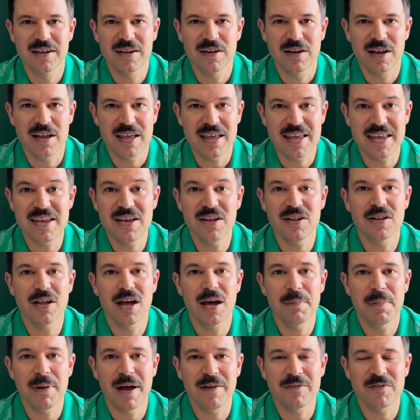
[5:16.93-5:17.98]
heal
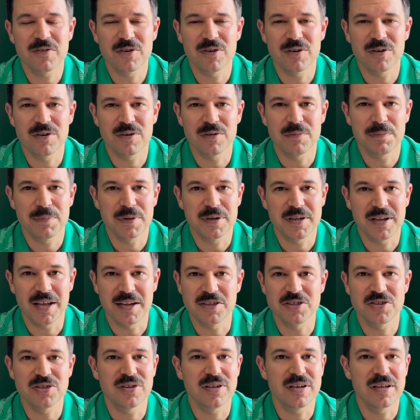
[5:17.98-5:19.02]
up after
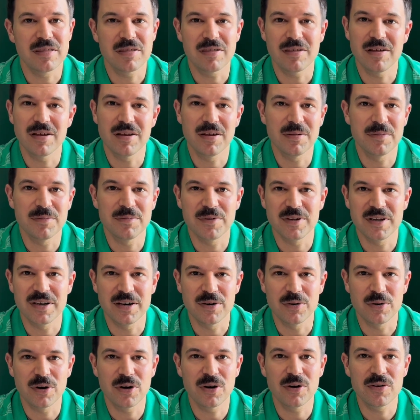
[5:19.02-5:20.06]
potentially some, you
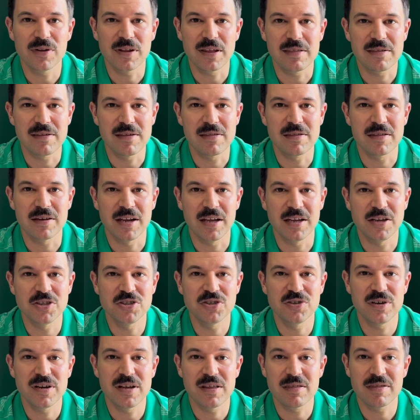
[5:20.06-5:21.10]
know, early season
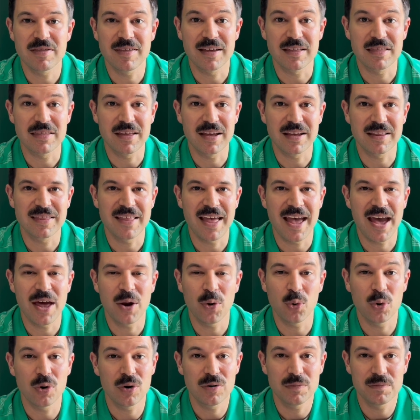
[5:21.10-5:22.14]
injuries, things like that,
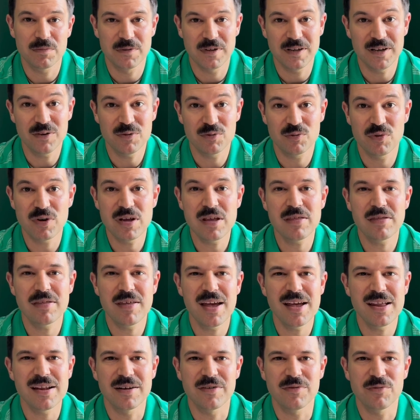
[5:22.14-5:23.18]
or, you know,
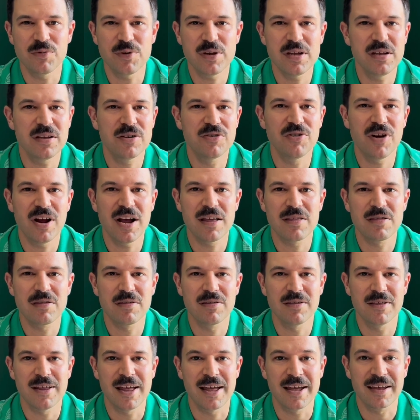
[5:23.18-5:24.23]
reset and readdress,
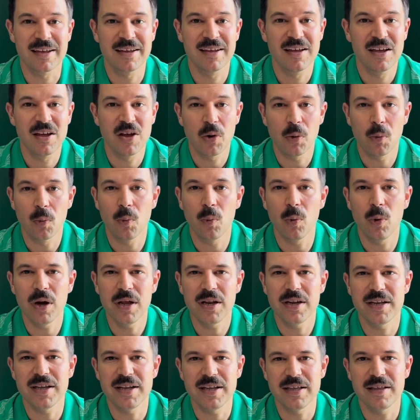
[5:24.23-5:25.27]
you know, like,
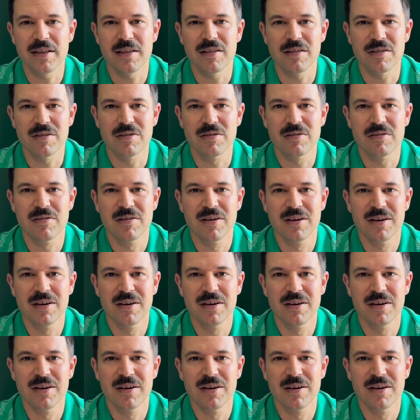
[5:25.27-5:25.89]
what is